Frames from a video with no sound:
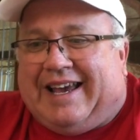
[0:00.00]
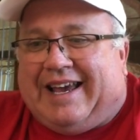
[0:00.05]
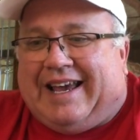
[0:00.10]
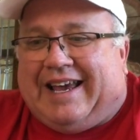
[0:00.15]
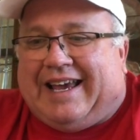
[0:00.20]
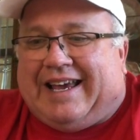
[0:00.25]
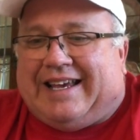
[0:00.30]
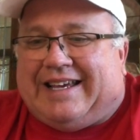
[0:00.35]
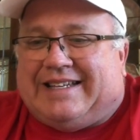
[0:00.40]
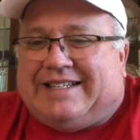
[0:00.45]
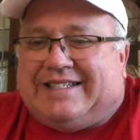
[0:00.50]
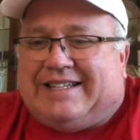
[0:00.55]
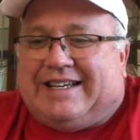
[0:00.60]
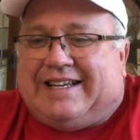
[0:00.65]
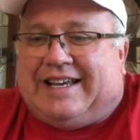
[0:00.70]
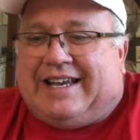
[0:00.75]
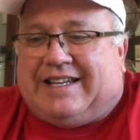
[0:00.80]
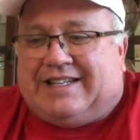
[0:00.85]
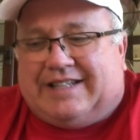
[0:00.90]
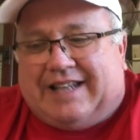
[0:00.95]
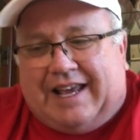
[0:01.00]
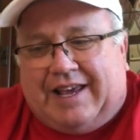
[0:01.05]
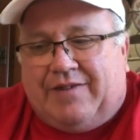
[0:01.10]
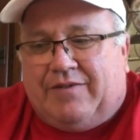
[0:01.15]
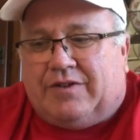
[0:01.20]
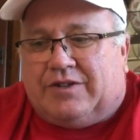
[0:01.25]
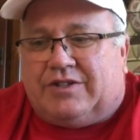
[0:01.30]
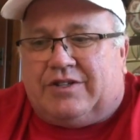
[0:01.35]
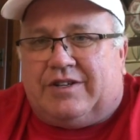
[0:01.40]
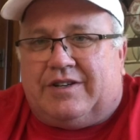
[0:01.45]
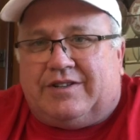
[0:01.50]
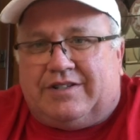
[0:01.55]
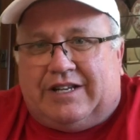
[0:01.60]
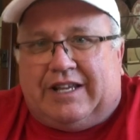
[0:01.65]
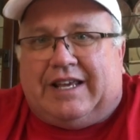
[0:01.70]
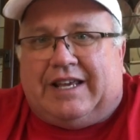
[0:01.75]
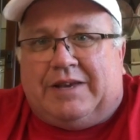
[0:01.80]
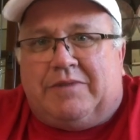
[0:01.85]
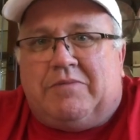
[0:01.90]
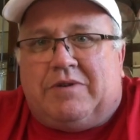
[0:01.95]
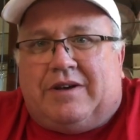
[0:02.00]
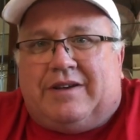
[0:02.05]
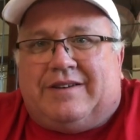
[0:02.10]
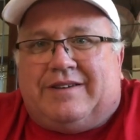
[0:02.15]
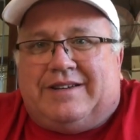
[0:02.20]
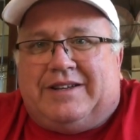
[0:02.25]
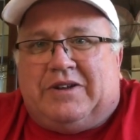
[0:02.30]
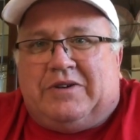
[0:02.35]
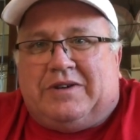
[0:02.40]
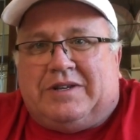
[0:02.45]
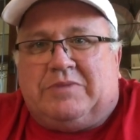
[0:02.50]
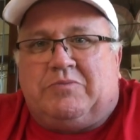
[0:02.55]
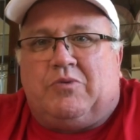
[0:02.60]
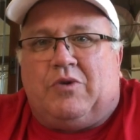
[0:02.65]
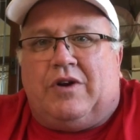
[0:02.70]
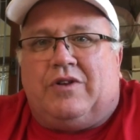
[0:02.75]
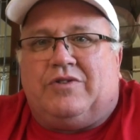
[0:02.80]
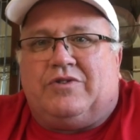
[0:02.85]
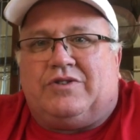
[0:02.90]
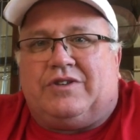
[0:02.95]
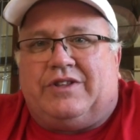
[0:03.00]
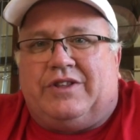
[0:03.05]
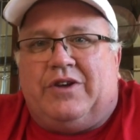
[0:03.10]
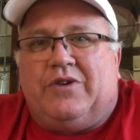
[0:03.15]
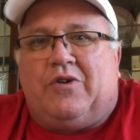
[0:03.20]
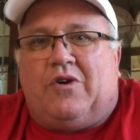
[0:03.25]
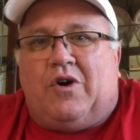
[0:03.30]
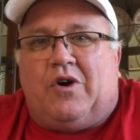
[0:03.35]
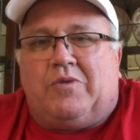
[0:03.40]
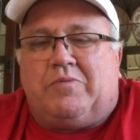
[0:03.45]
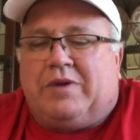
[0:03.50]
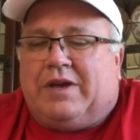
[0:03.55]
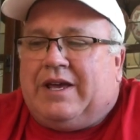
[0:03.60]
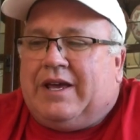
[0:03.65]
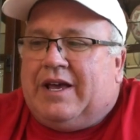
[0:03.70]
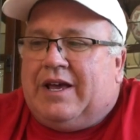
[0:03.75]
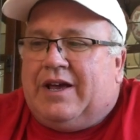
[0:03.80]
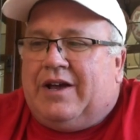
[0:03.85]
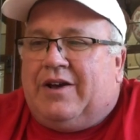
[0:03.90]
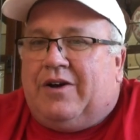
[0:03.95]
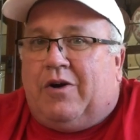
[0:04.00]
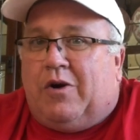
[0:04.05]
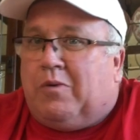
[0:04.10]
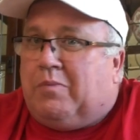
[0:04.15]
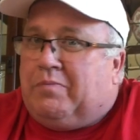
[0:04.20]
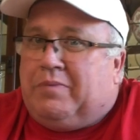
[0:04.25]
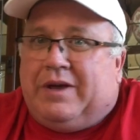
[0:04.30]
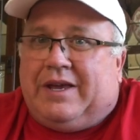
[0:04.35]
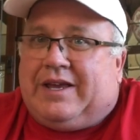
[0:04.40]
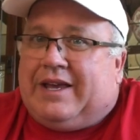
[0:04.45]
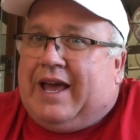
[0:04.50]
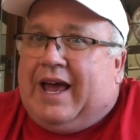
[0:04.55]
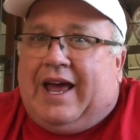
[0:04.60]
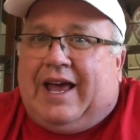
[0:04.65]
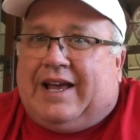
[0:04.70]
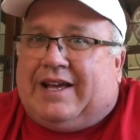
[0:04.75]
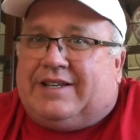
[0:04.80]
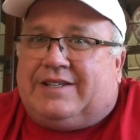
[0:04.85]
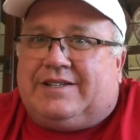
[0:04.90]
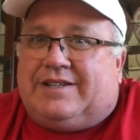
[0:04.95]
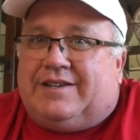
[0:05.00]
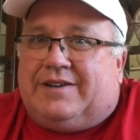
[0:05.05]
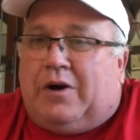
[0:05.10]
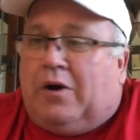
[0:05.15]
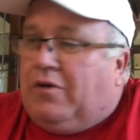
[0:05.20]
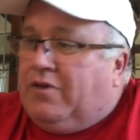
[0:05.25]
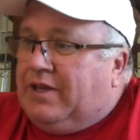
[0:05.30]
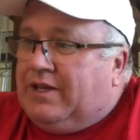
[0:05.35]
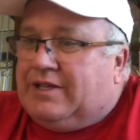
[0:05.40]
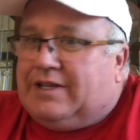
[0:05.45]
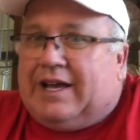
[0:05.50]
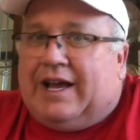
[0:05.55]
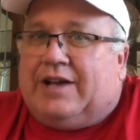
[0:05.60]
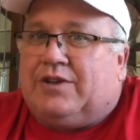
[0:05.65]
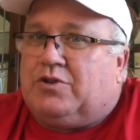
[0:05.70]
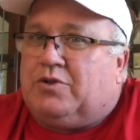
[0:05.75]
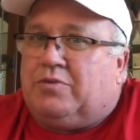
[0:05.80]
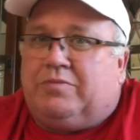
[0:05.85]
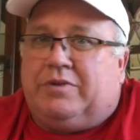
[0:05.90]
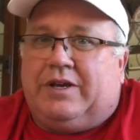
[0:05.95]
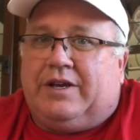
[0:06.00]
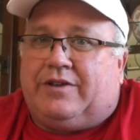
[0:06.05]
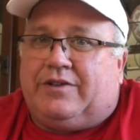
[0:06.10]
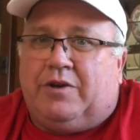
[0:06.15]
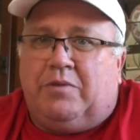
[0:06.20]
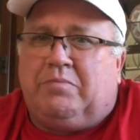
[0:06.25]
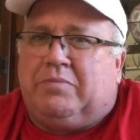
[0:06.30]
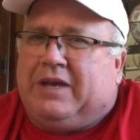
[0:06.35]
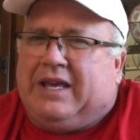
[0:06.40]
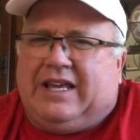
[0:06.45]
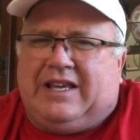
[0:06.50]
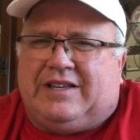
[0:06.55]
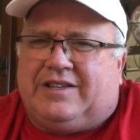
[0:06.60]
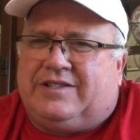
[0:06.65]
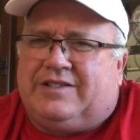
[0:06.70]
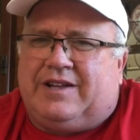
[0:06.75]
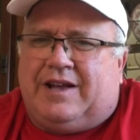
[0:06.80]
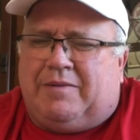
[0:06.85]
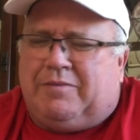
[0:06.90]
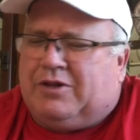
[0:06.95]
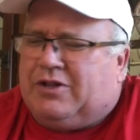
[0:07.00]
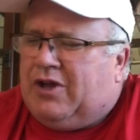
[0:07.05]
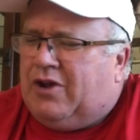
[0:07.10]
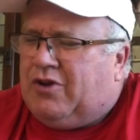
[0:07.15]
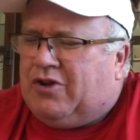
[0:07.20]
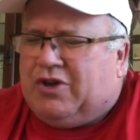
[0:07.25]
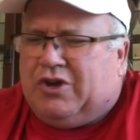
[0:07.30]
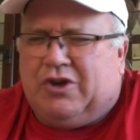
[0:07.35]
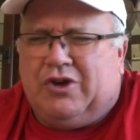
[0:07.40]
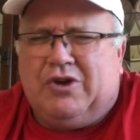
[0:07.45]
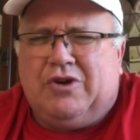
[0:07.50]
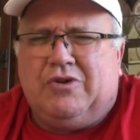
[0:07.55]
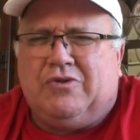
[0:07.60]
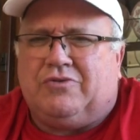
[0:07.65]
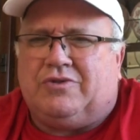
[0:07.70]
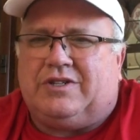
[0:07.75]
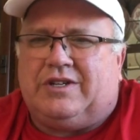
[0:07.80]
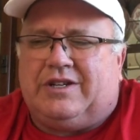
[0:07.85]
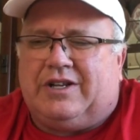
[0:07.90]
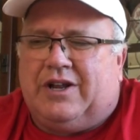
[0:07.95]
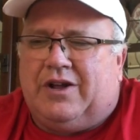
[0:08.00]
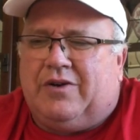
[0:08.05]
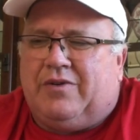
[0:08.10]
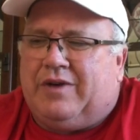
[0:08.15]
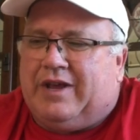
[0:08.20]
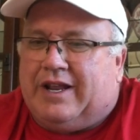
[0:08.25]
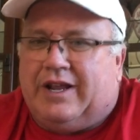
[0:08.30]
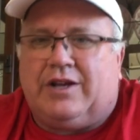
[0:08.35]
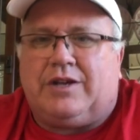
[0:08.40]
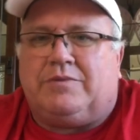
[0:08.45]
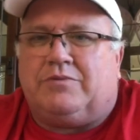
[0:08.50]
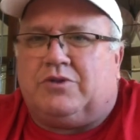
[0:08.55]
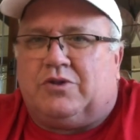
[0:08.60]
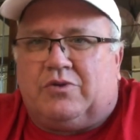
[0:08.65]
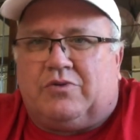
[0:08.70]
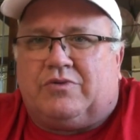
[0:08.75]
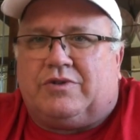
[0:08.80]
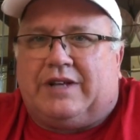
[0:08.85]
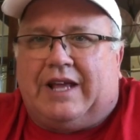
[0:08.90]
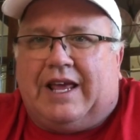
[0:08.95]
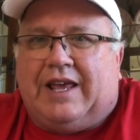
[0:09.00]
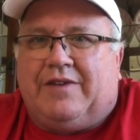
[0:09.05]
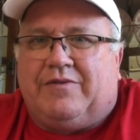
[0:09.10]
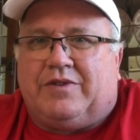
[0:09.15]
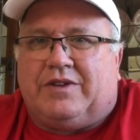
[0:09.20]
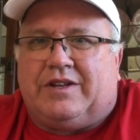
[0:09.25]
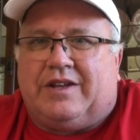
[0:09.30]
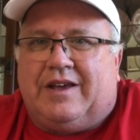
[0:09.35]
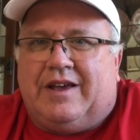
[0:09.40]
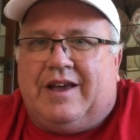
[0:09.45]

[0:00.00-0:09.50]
And David's team, his brothers and their army are big guys. All these guys are big. They're beasts. I mean, they're huge, And here comes little David.